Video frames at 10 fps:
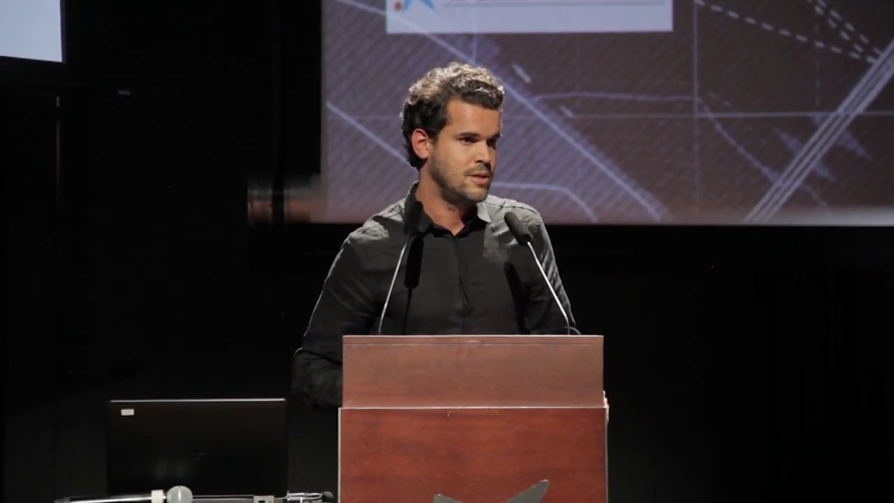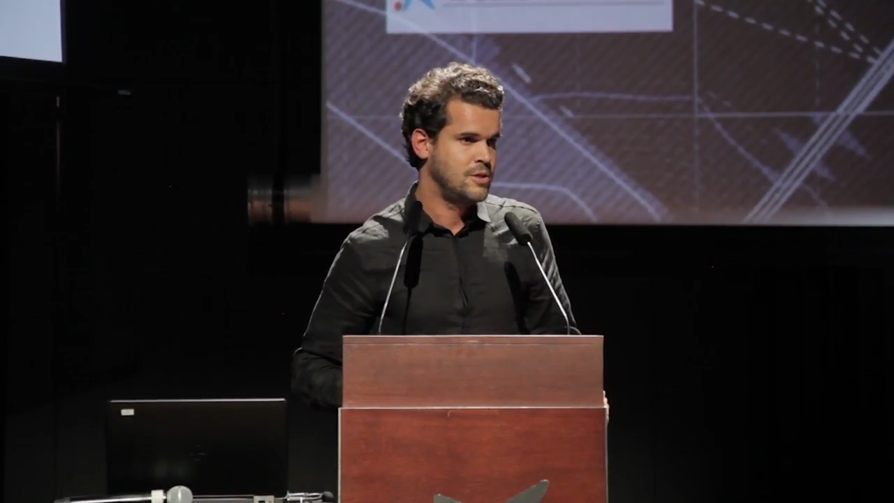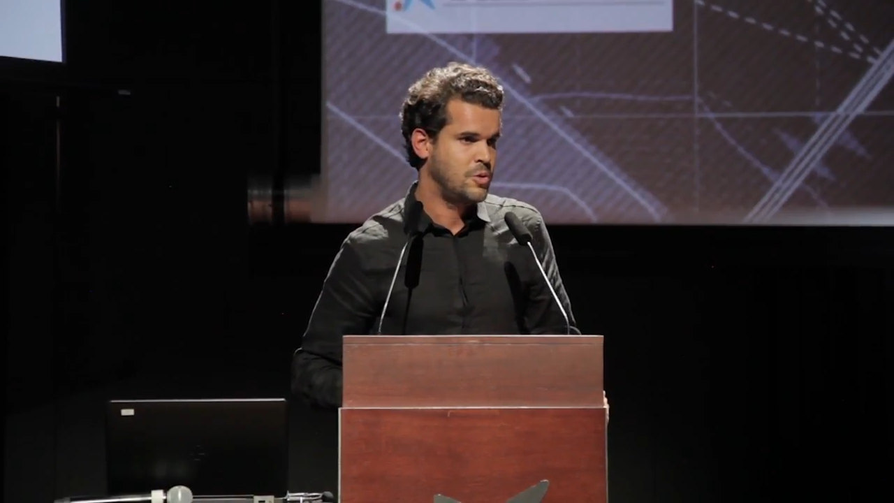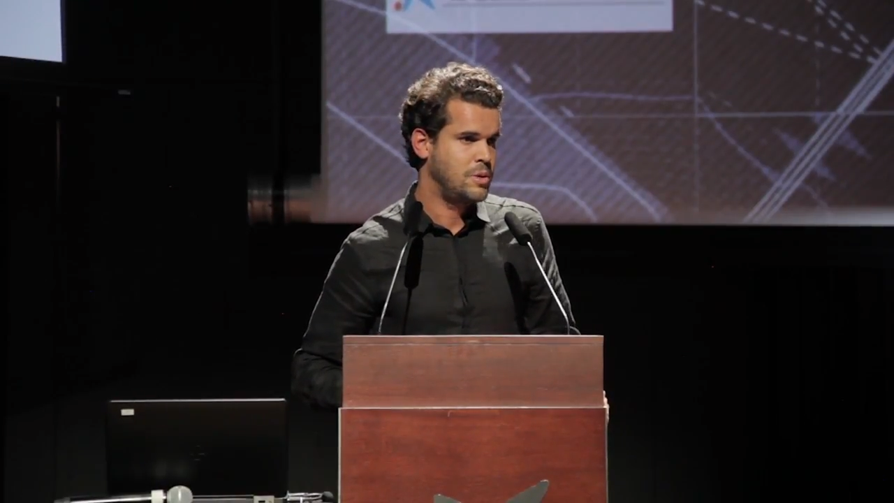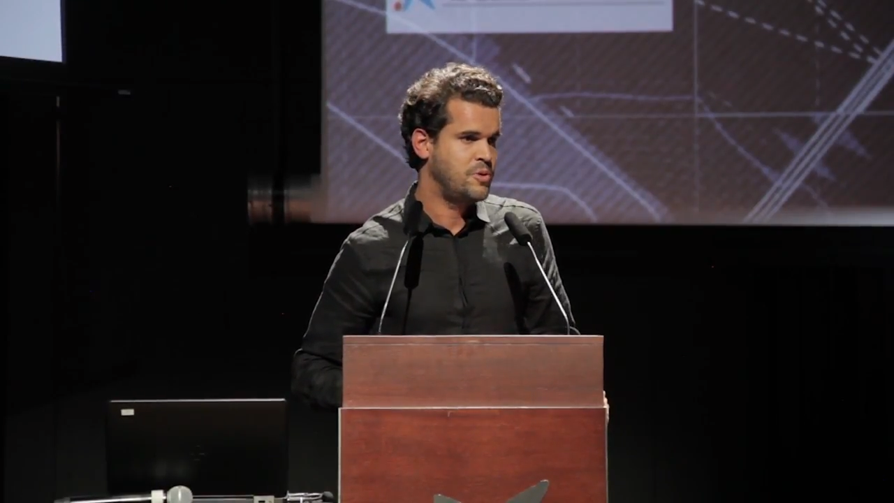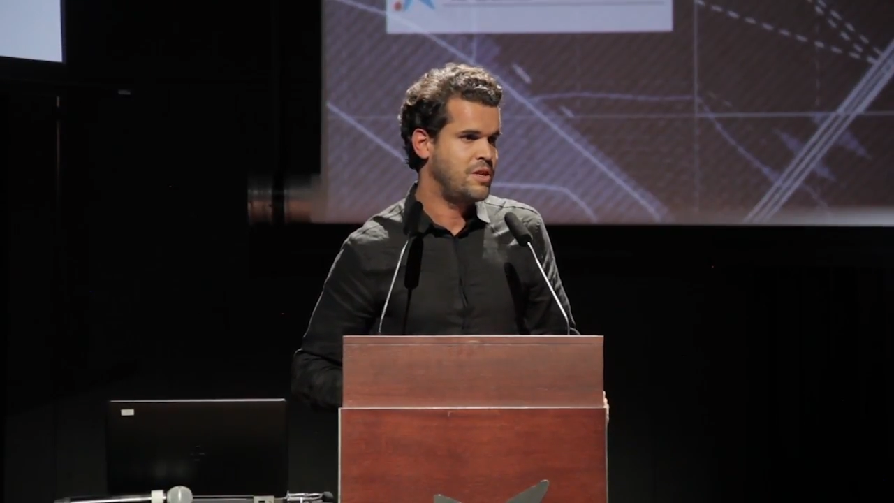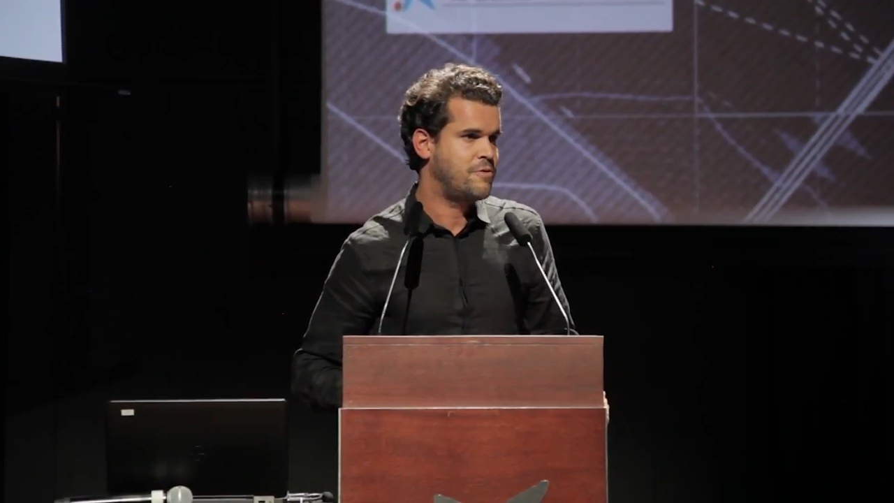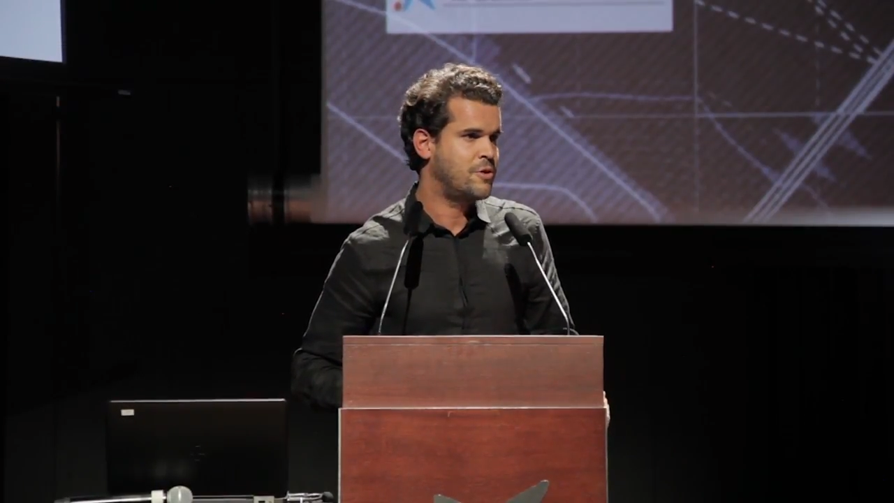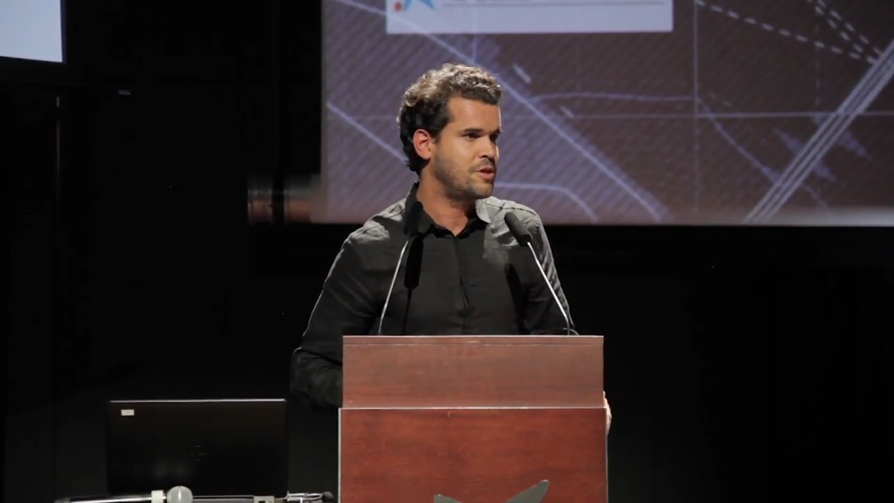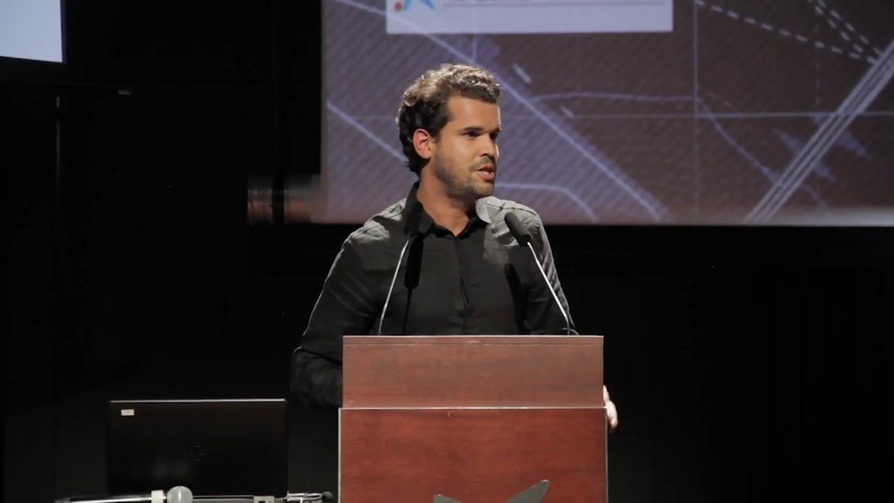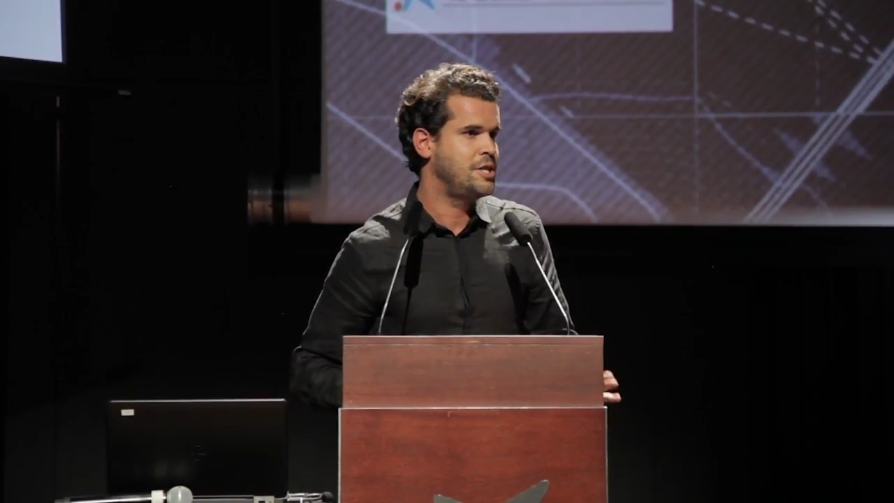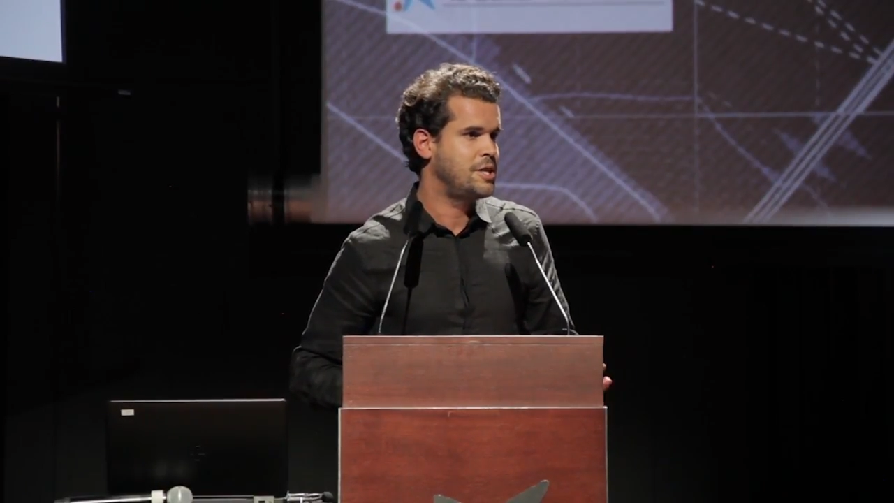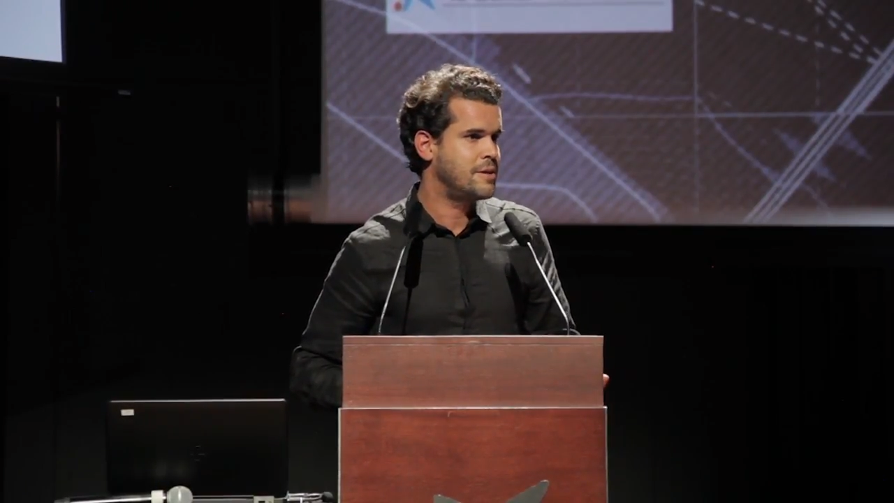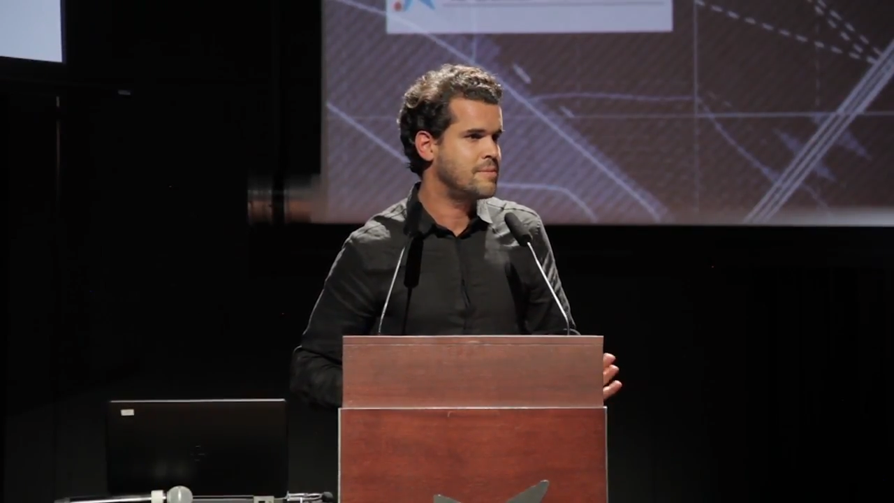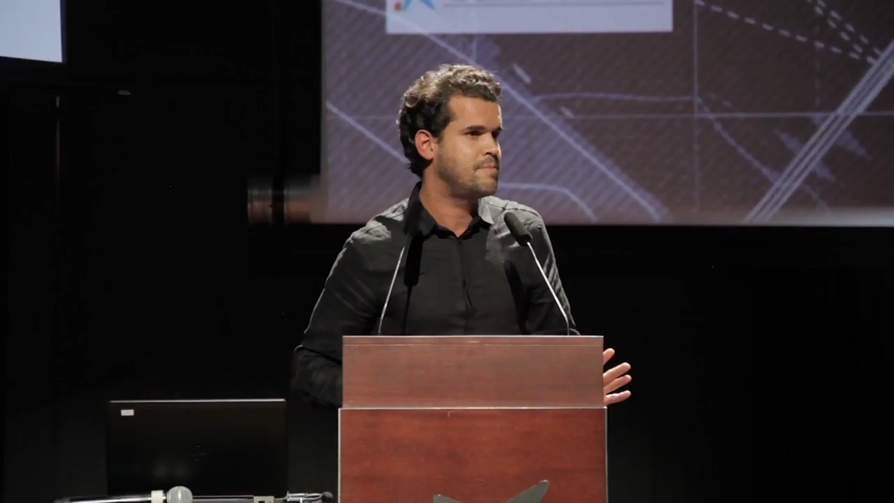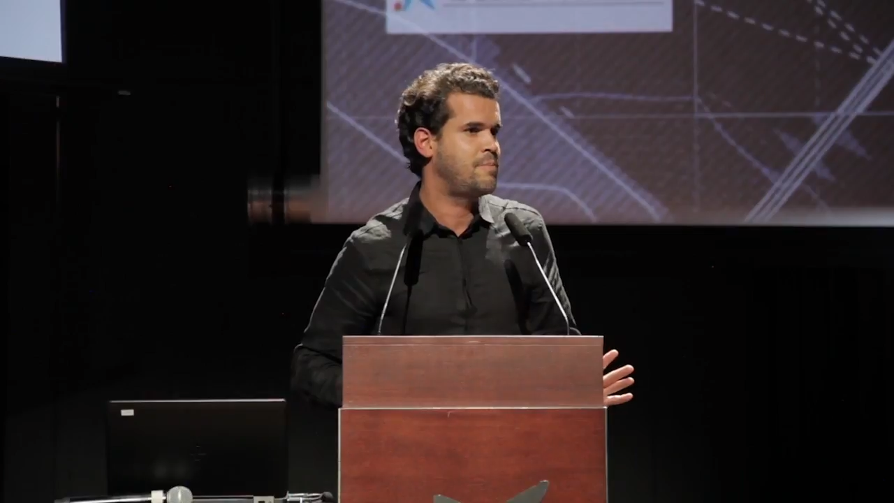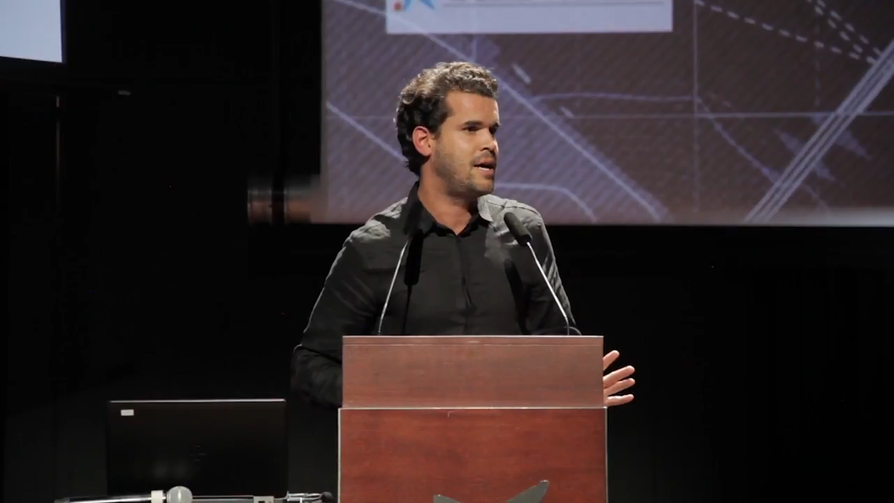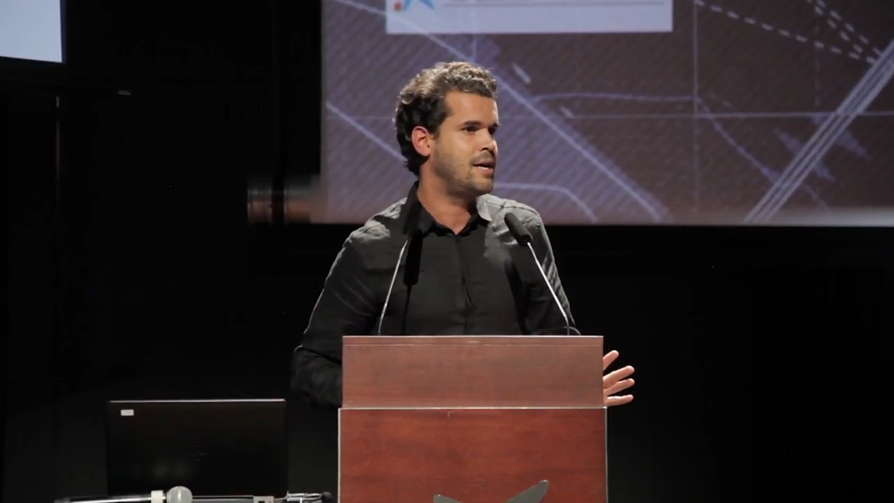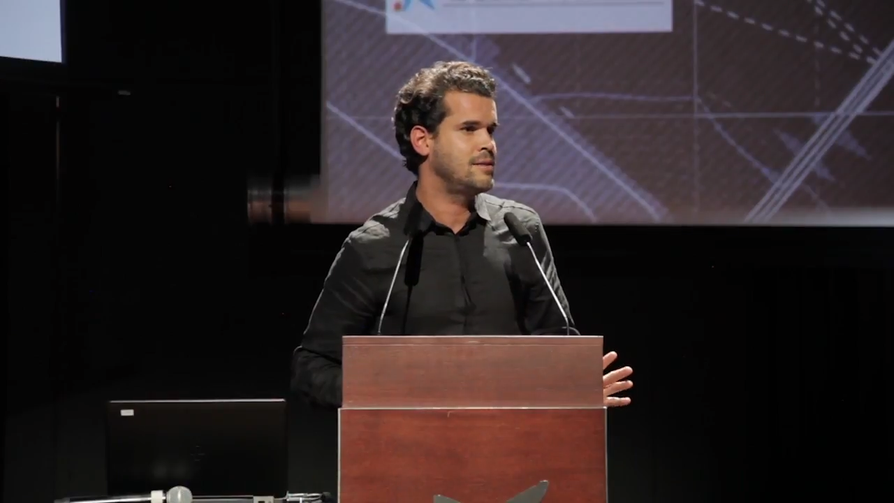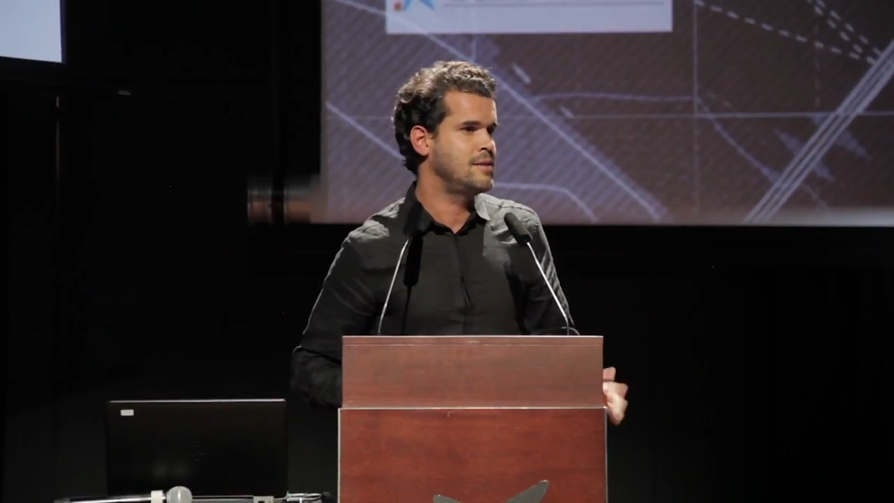So we put a 40-year
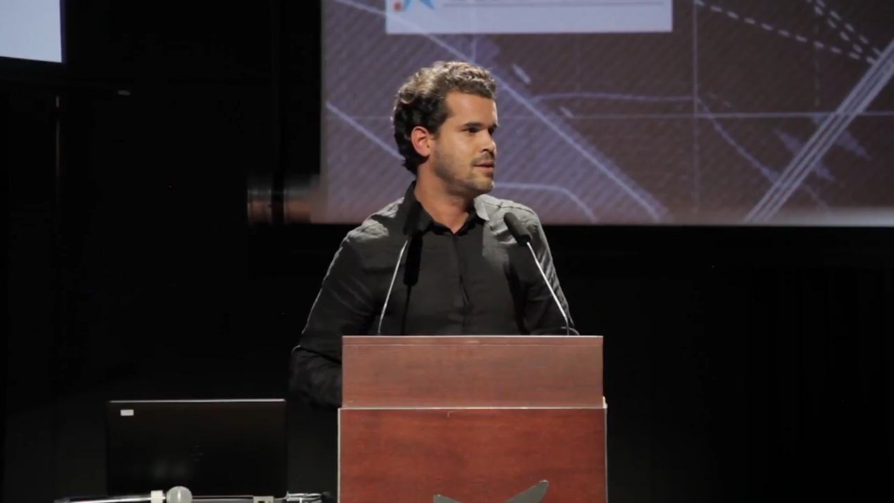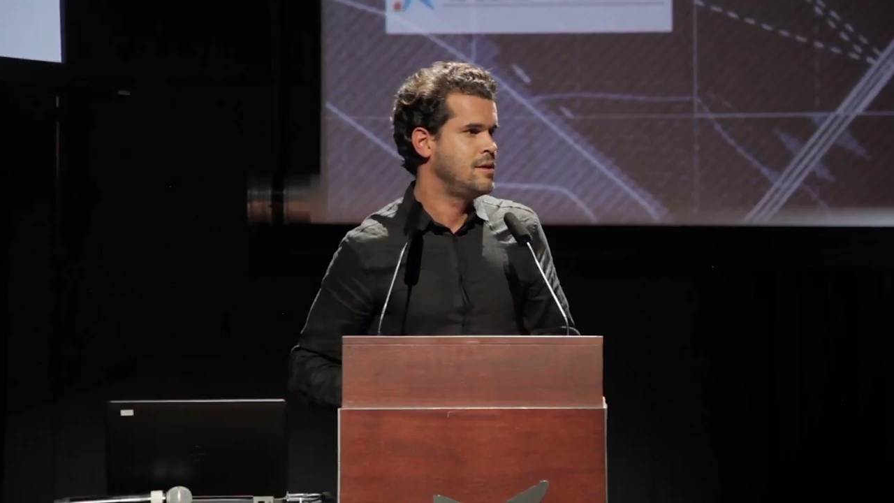plan